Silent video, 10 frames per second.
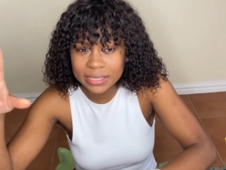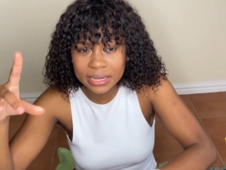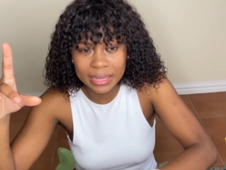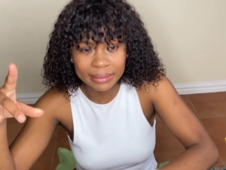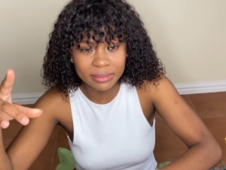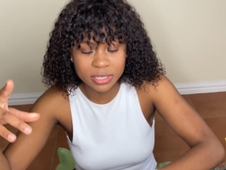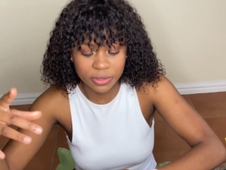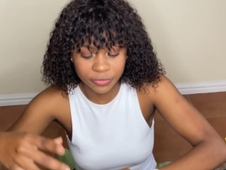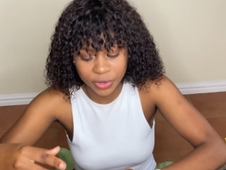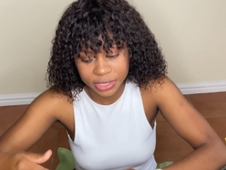didn't get this
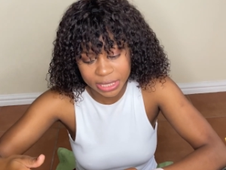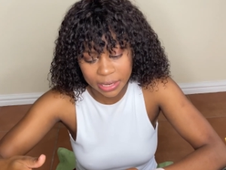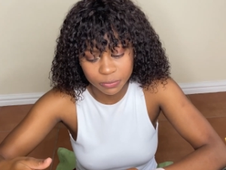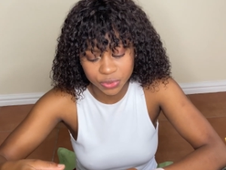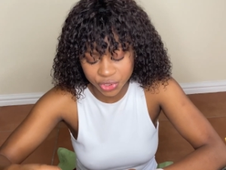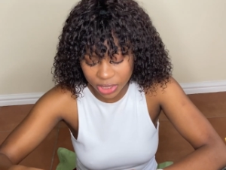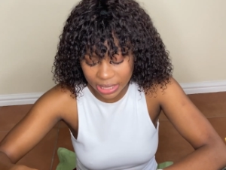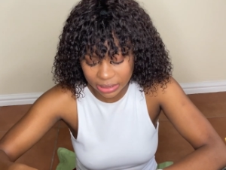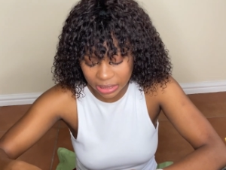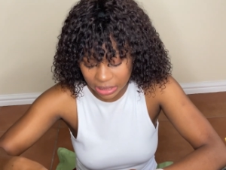the first time, which
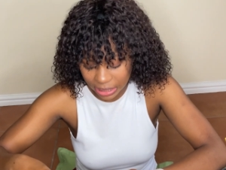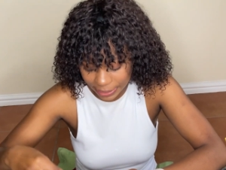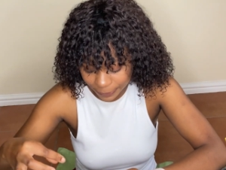I think I